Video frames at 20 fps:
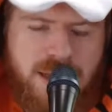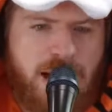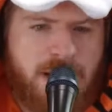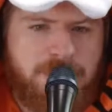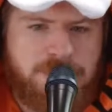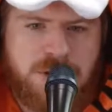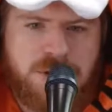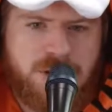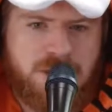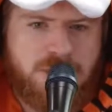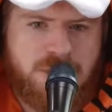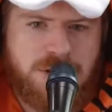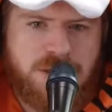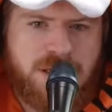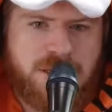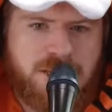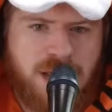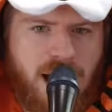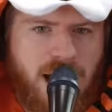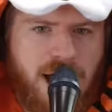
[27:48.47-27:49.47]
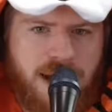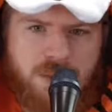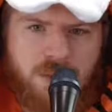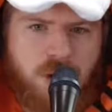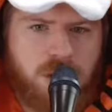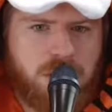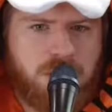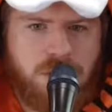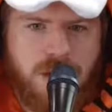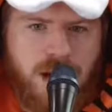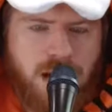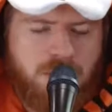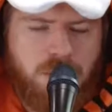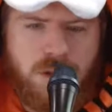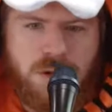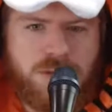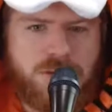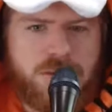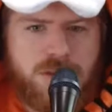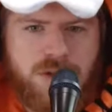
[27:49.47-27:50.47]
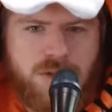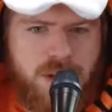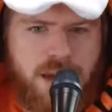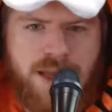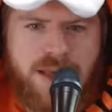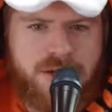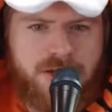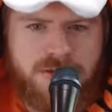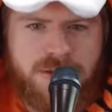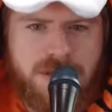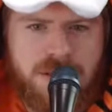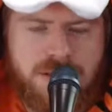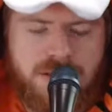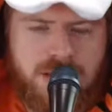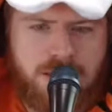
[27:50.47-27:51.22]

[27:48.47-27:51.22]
it absolutely is. I won't do any of it.